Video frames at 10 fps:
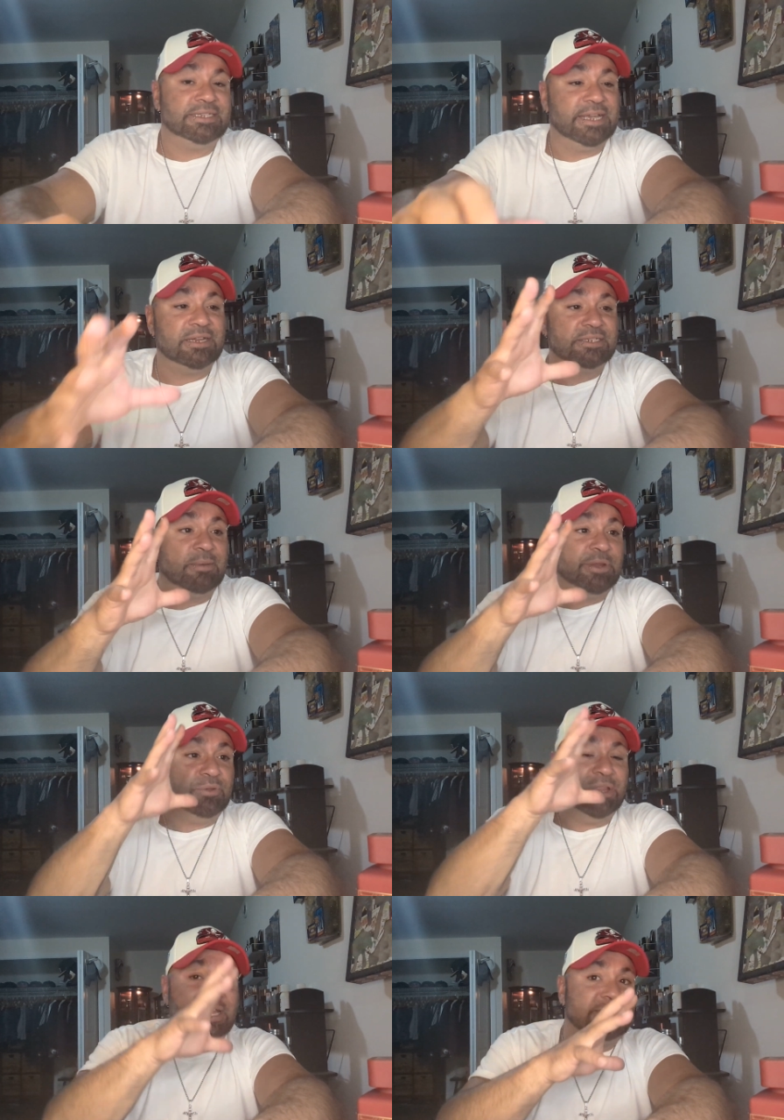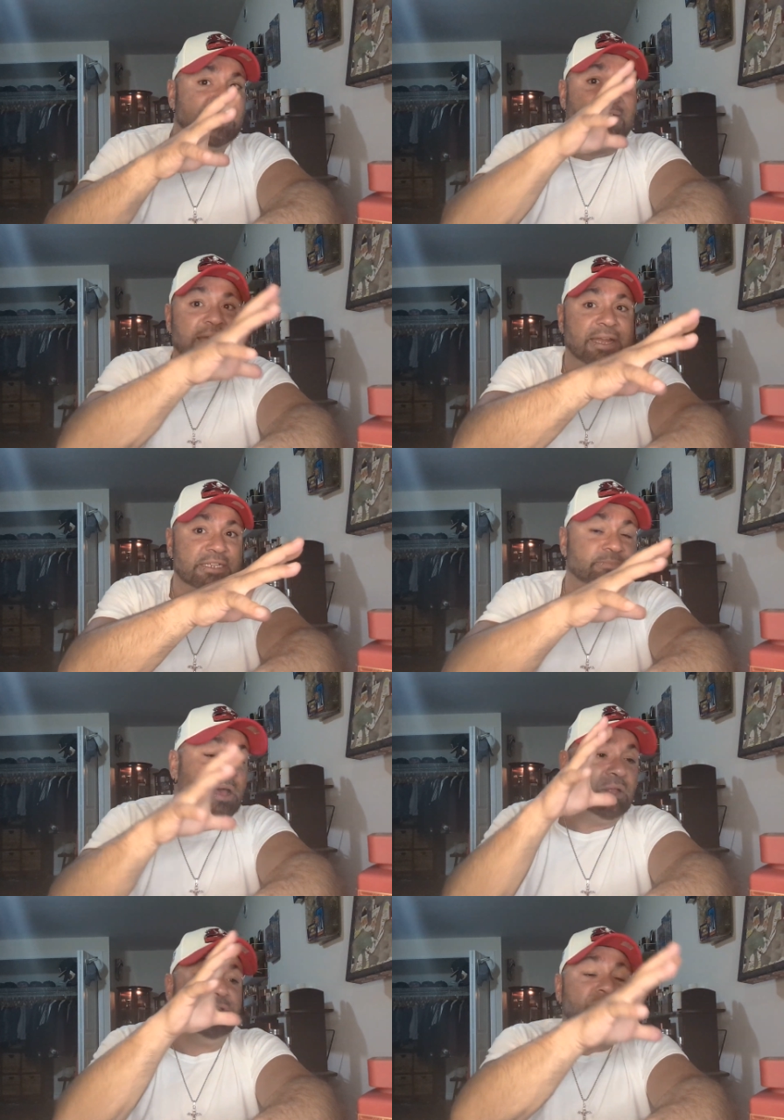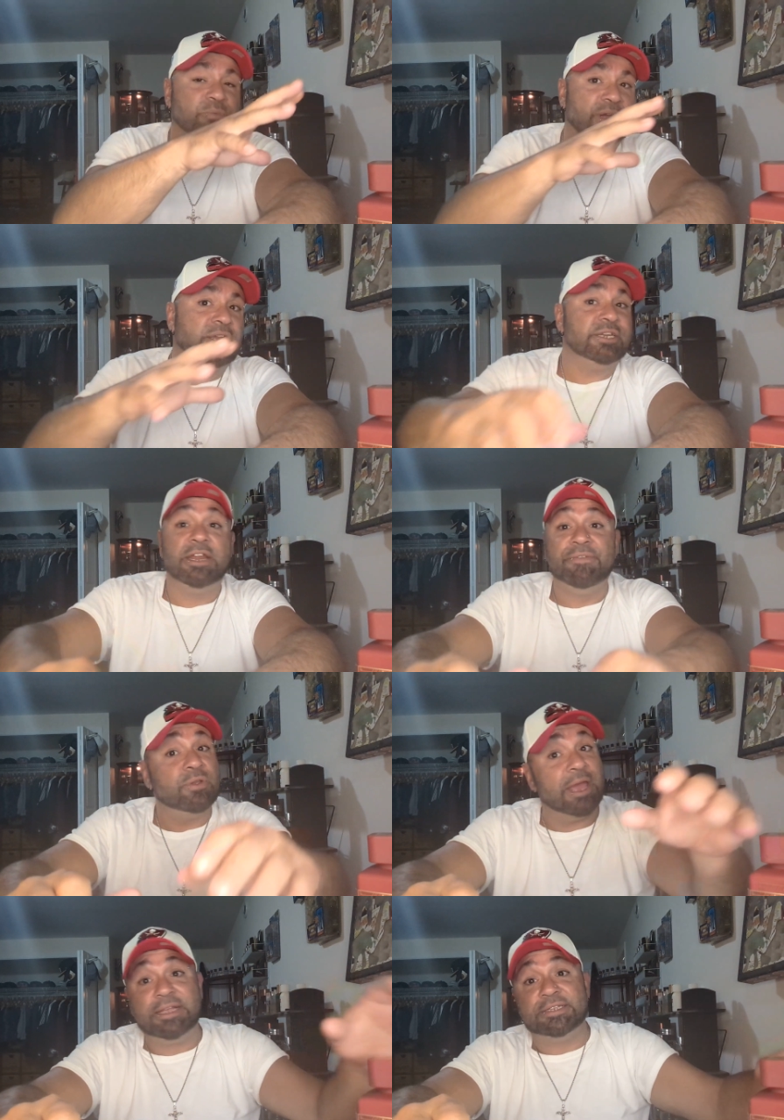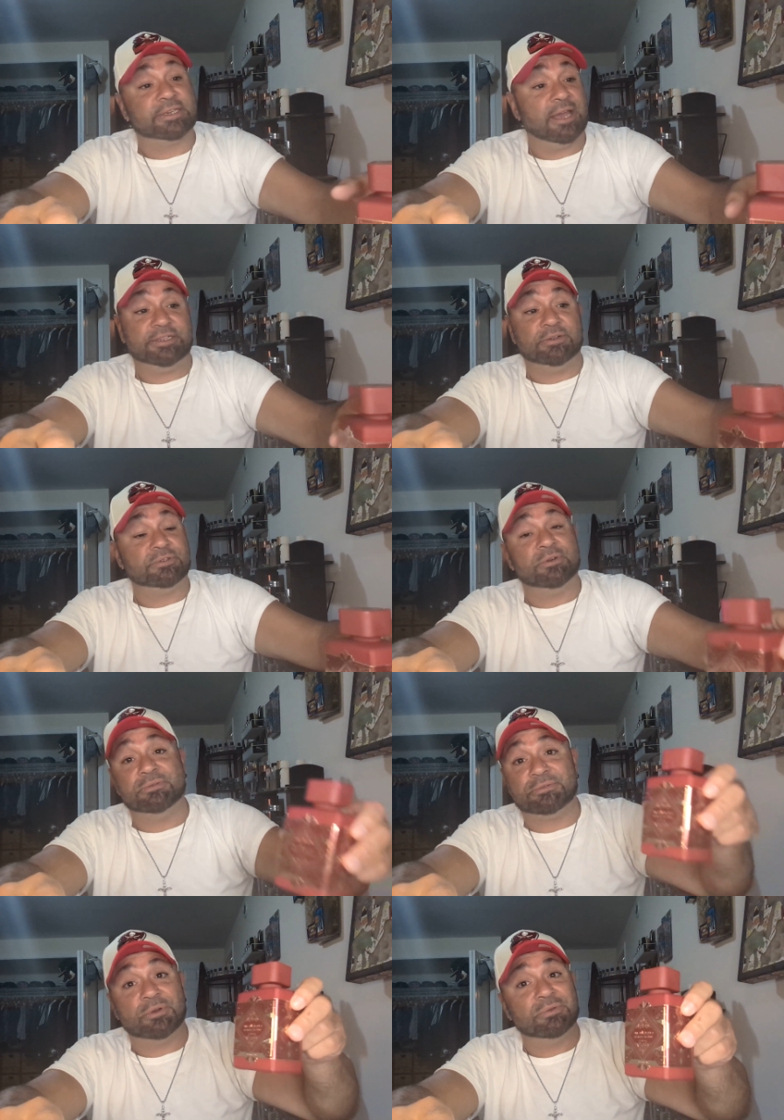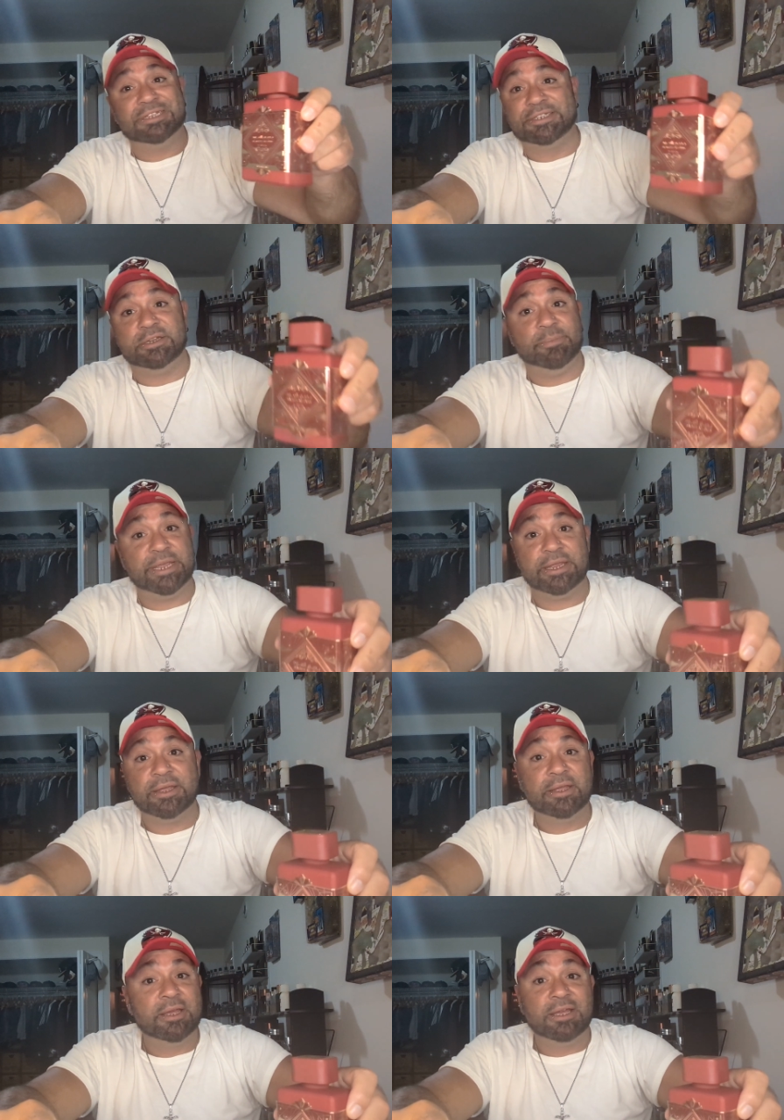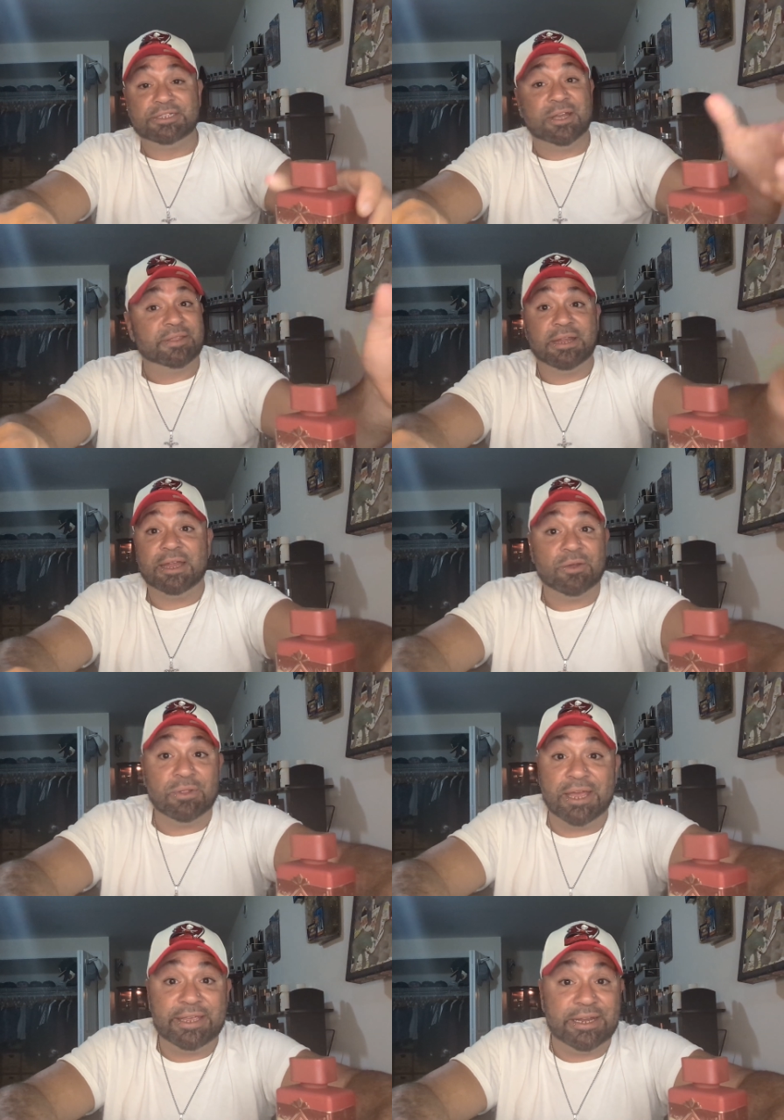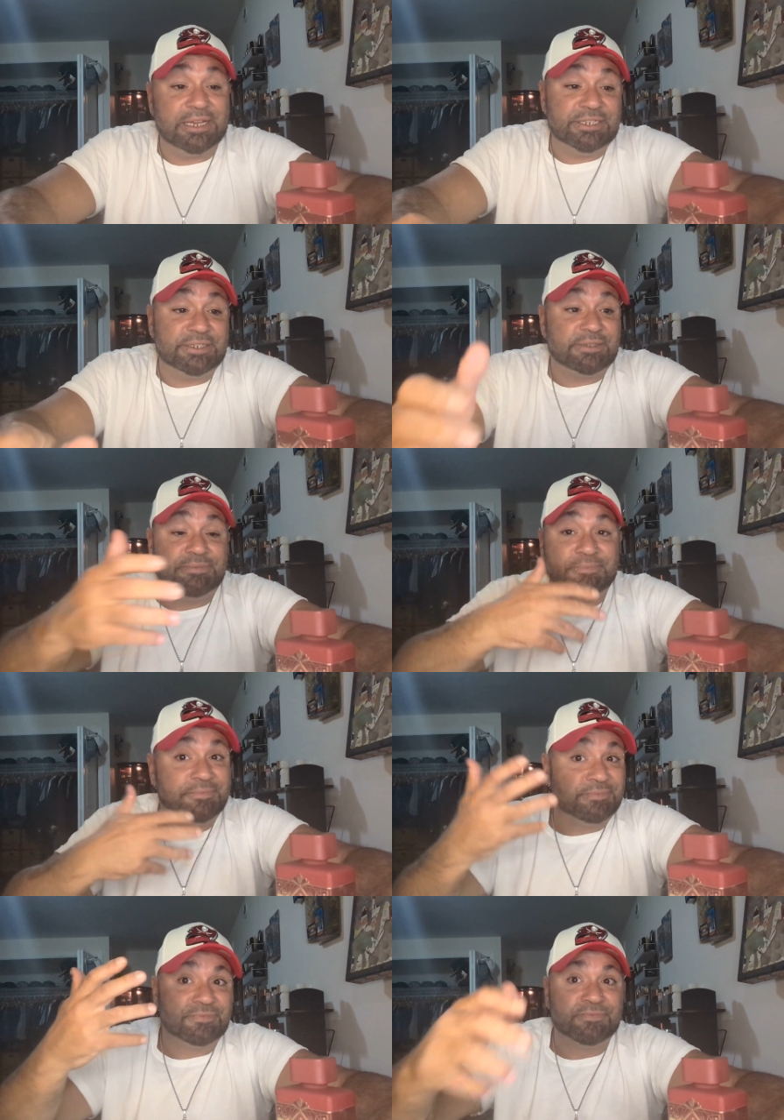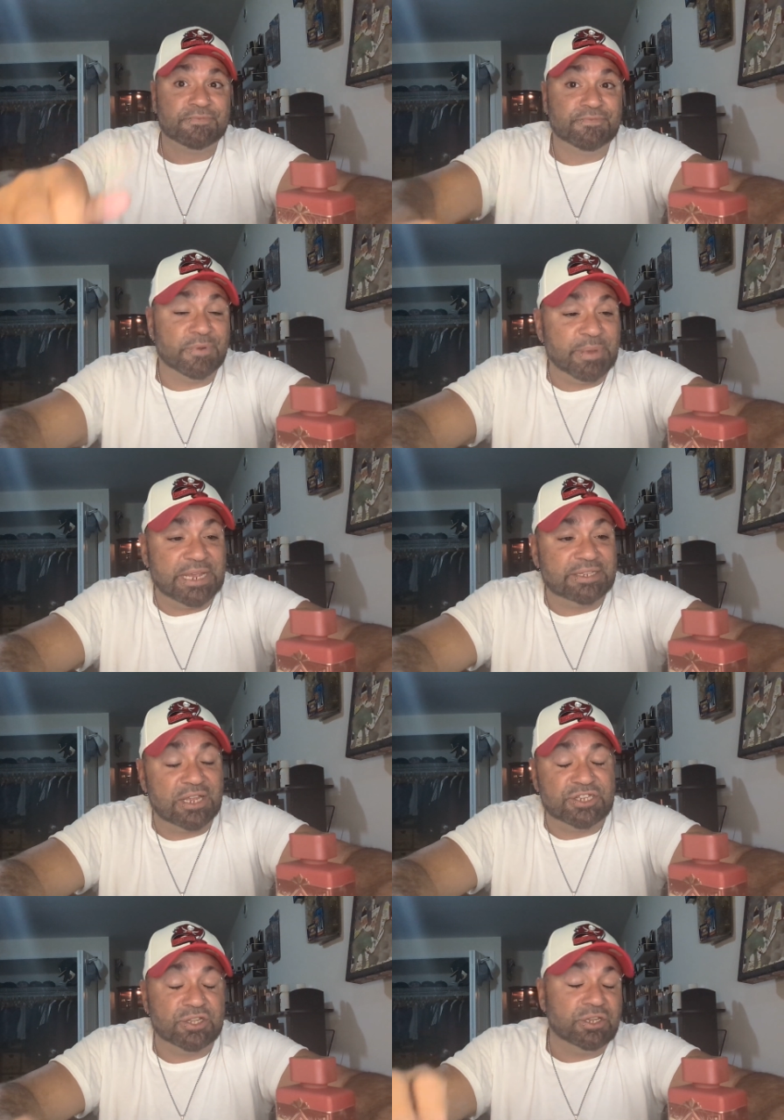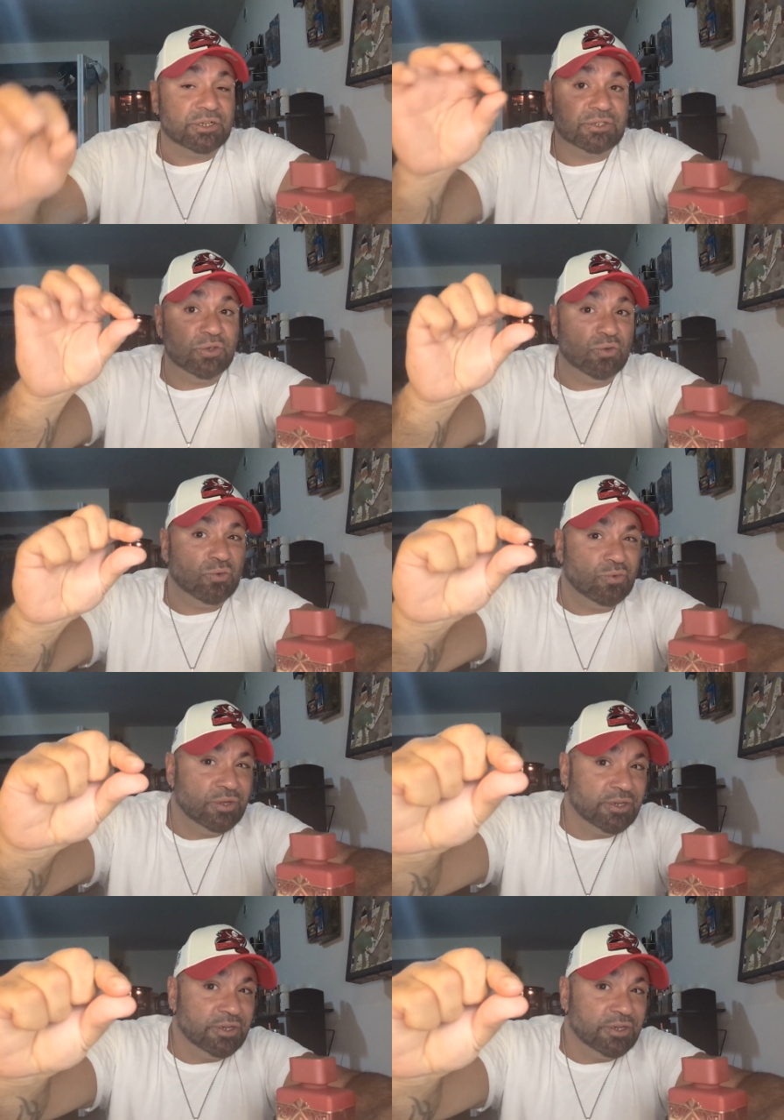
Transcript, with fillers: I said, or somebody who likes that kind of smell, you could wear it. And if you like this, guy, don't don't don't listen to me. It's not that I don't like it. I just, for me, it's it's a little too,